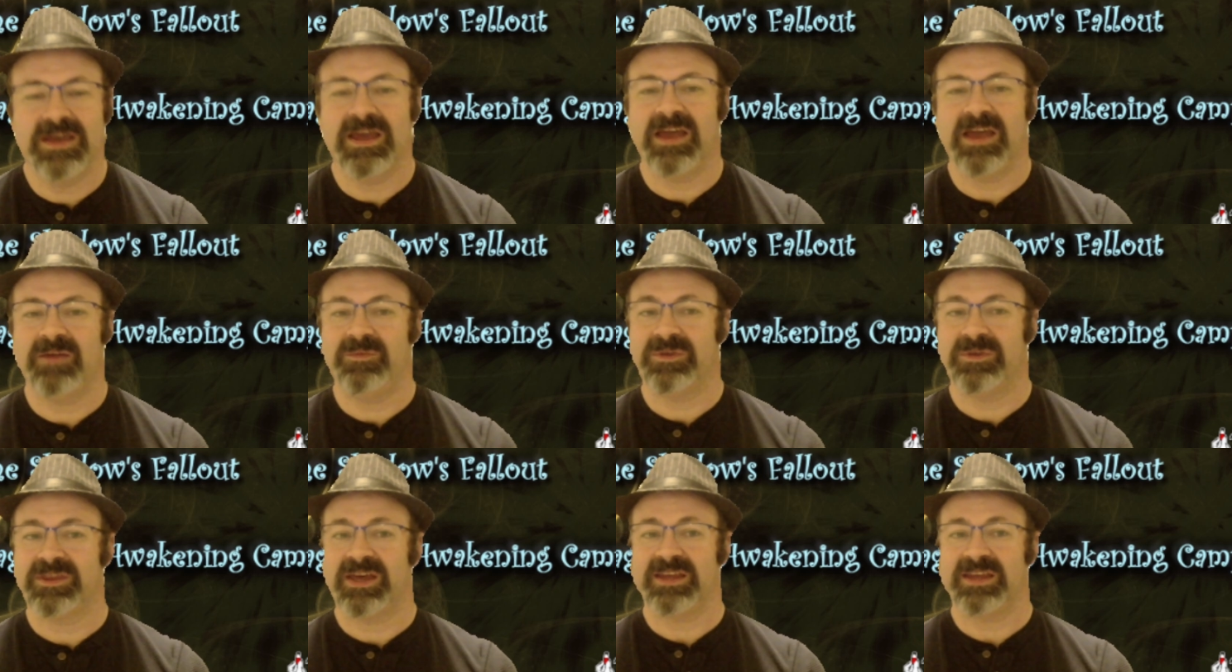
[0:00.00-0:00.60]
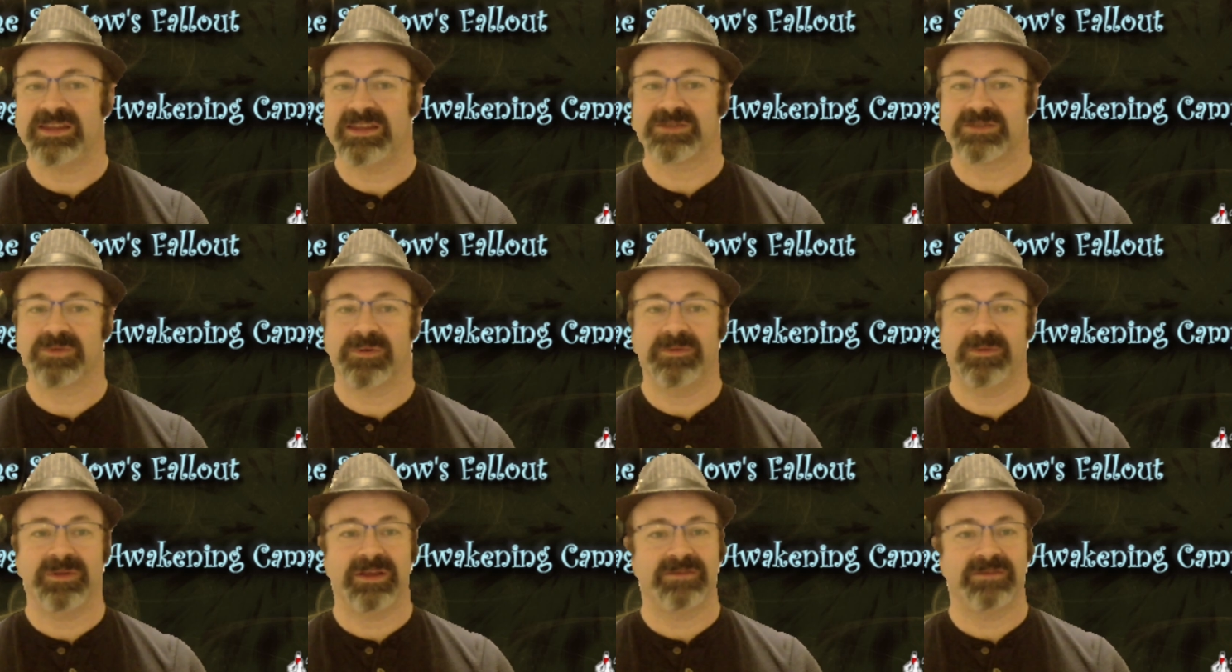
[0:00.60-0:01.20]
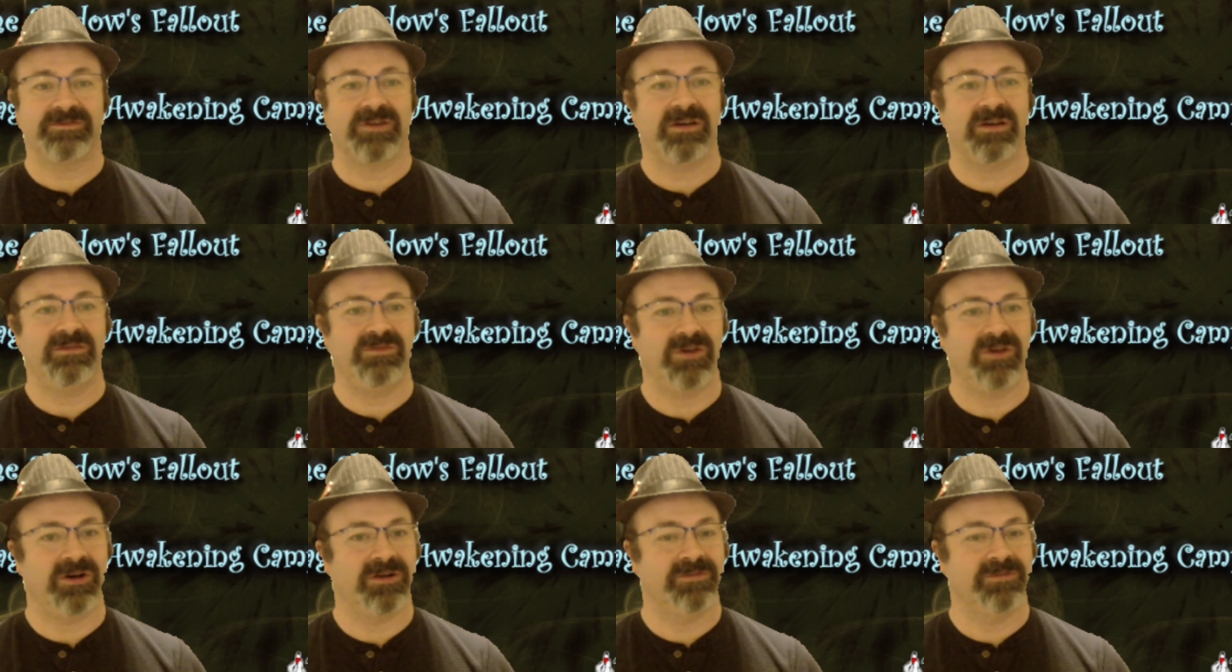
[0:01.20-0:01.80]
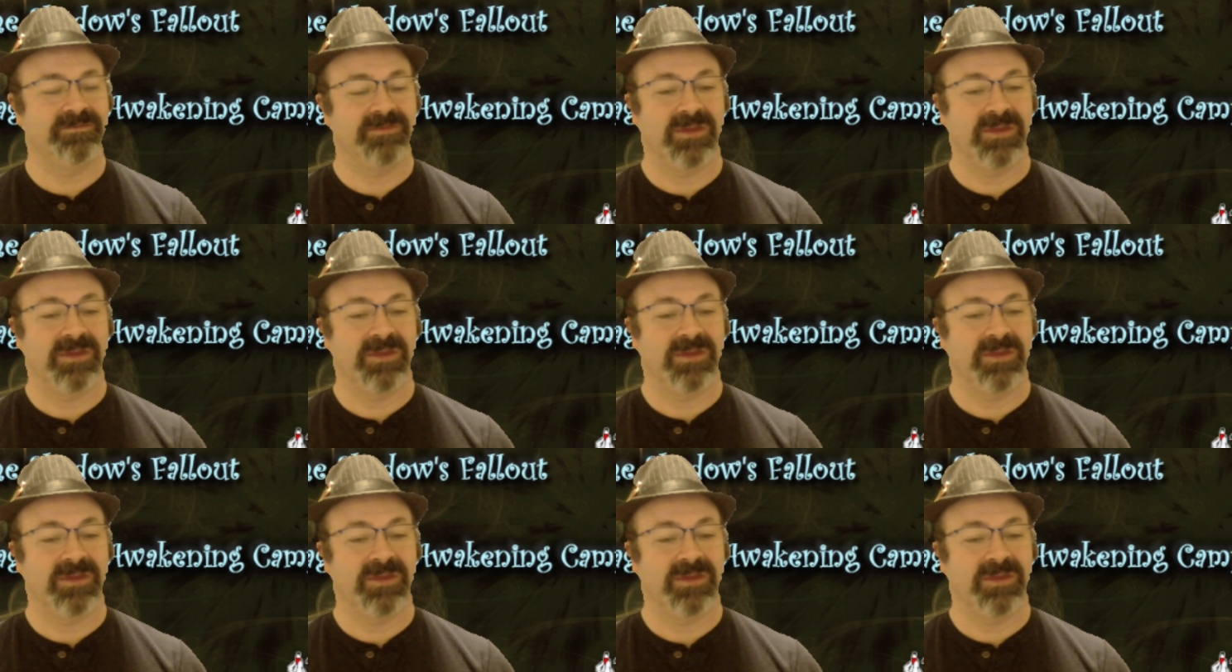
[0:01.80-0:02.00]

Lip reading: And with that, that's where we left off all.